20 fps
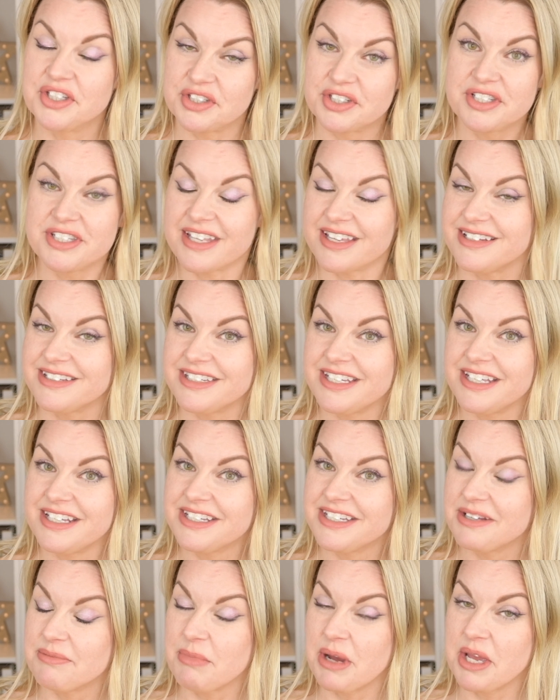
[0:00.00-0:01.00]
skin
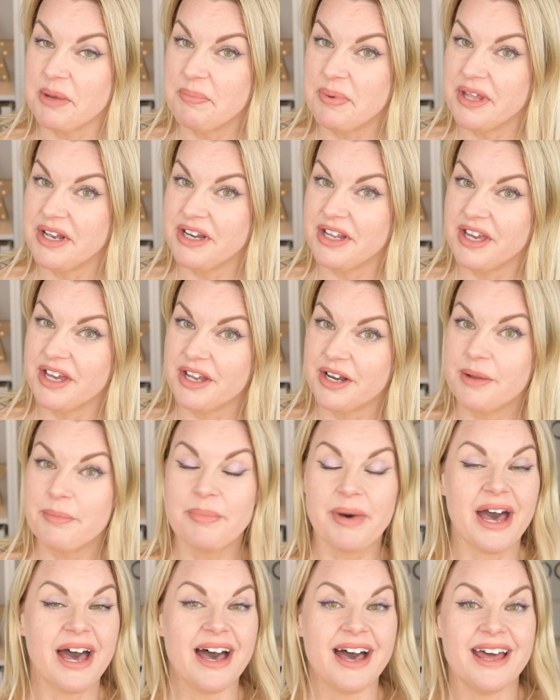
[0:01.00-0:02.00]
tint in my opinion,
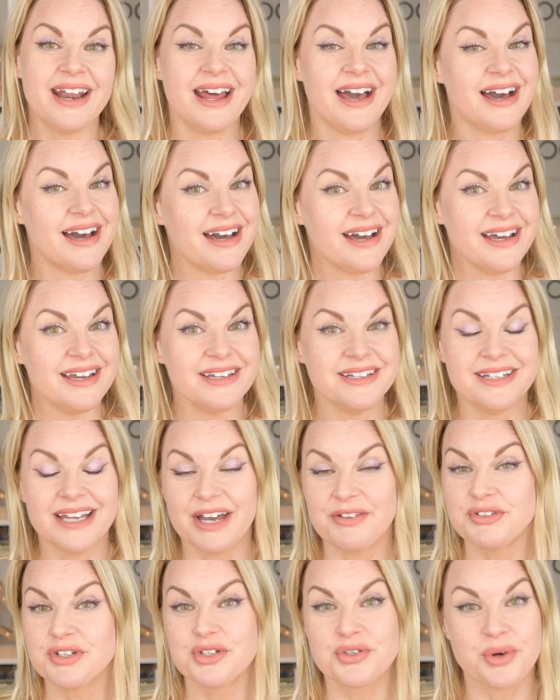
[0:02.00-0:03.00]
but I
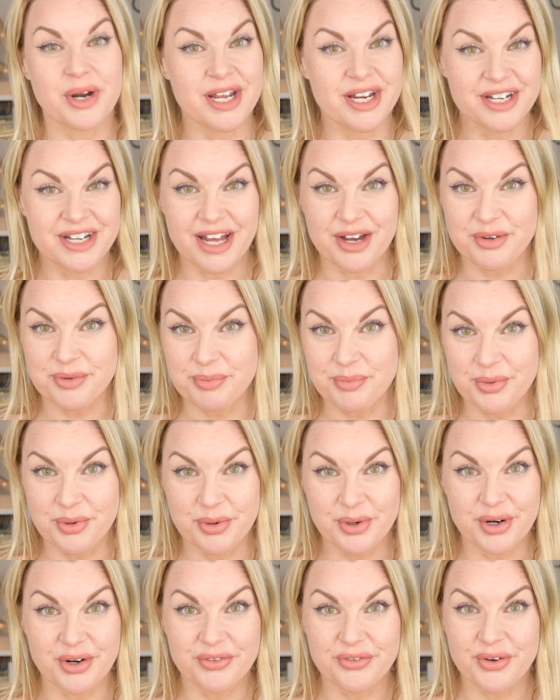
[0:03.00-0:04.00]
have to try it out
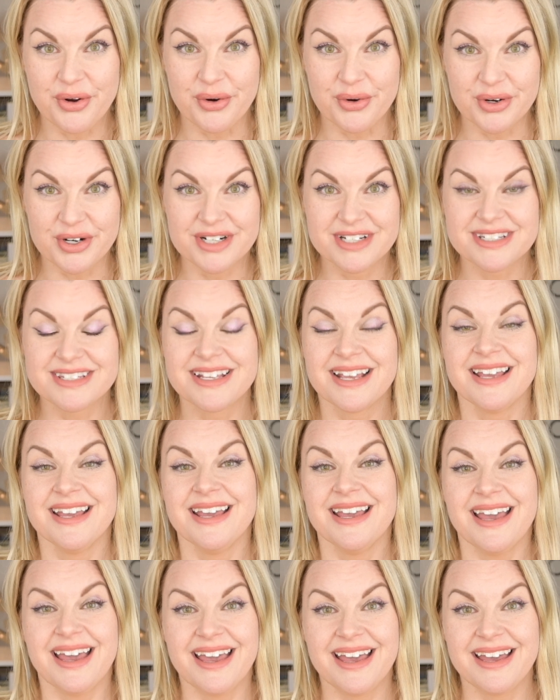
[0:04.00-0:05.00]
more, of course,
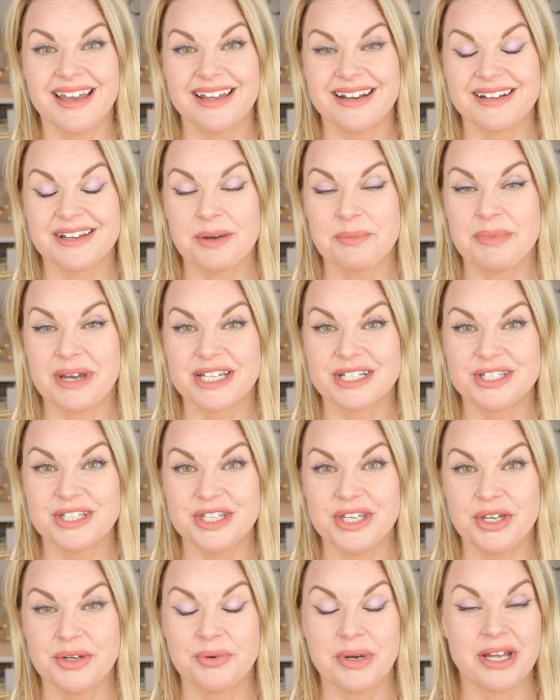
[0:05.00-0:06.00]
and come back to
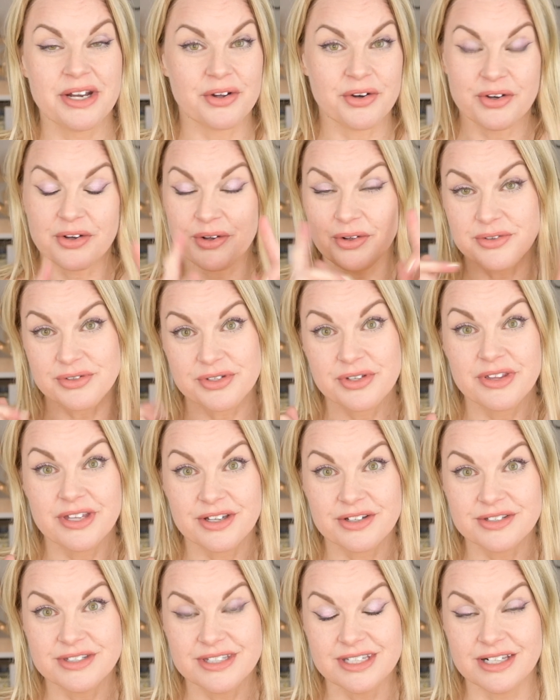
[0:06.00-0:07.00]
you, and also the
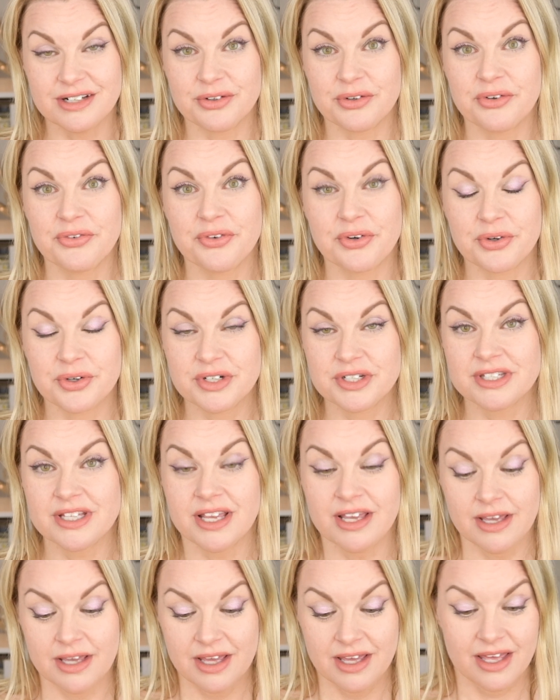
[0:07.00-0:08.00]
concealer, of course,
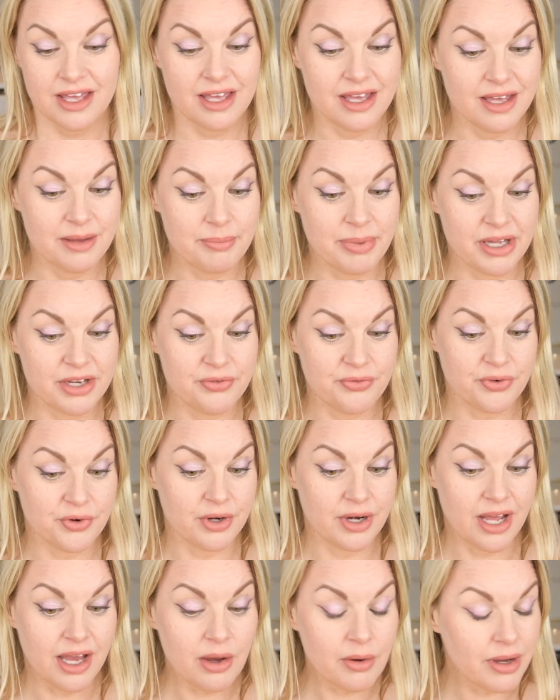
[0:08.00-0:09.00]
but for
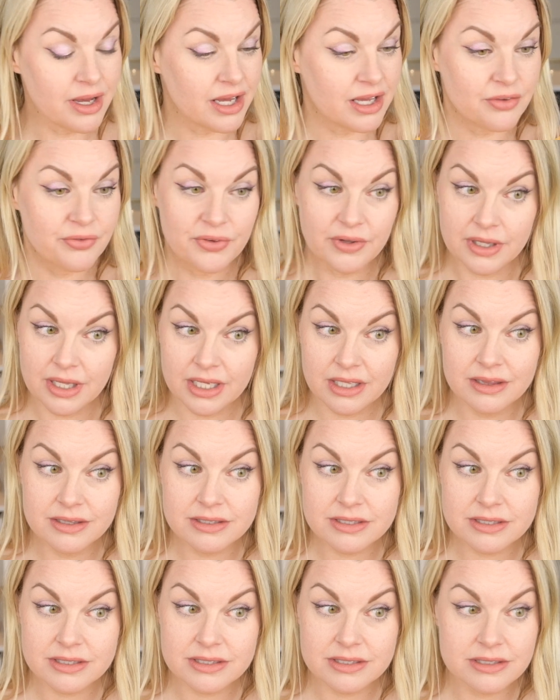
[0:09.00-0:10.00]
now I feel like
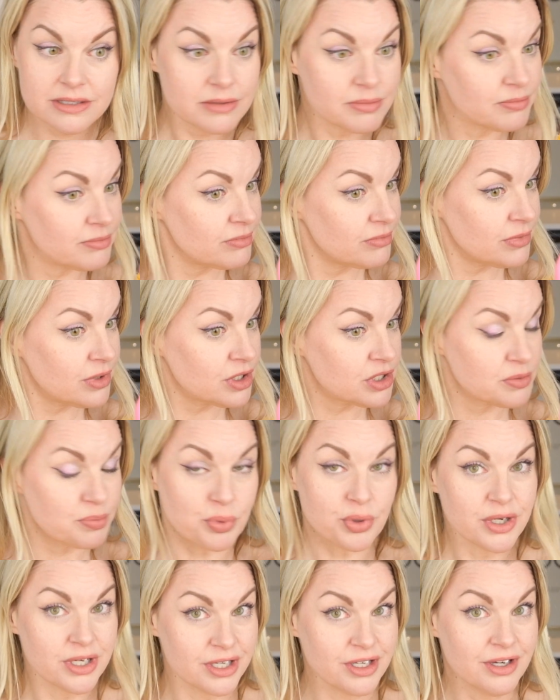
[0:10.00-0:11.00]
this looks
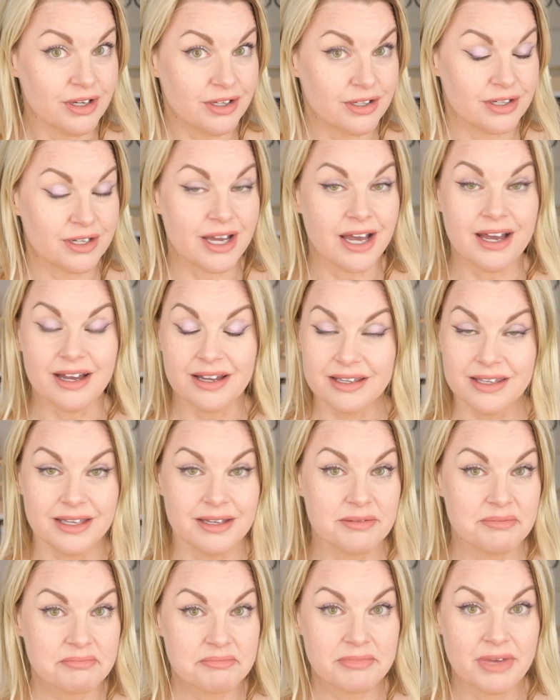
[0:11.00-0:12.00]
pretty good. I
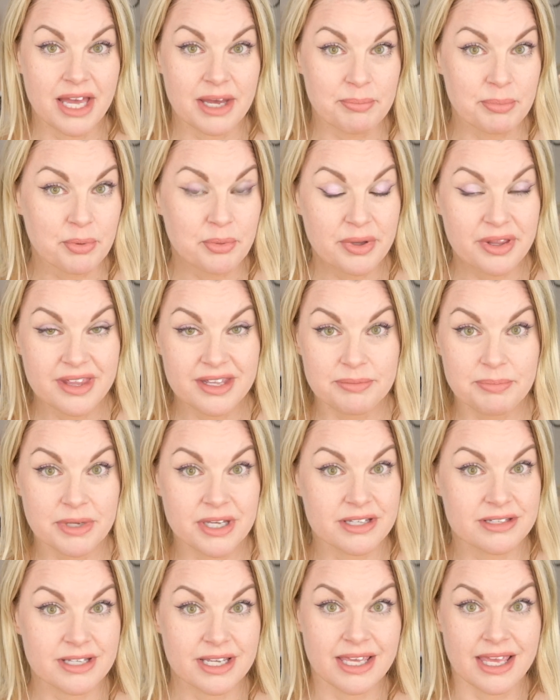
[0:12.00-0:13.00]
am happy with it
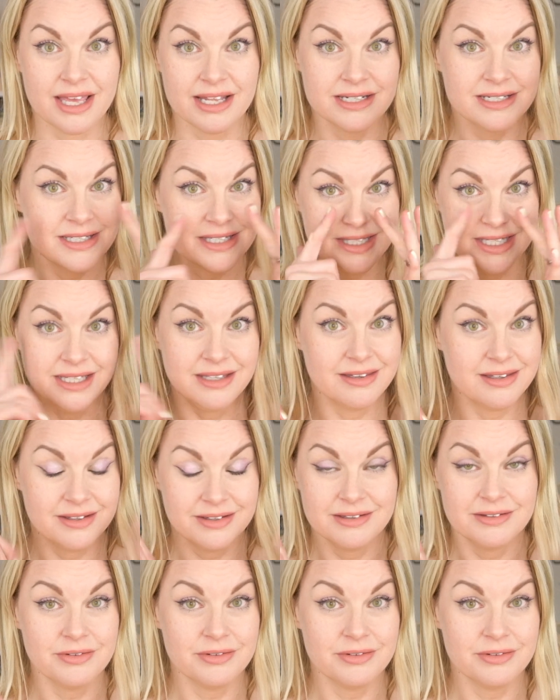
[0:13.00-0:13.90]
because I can't see the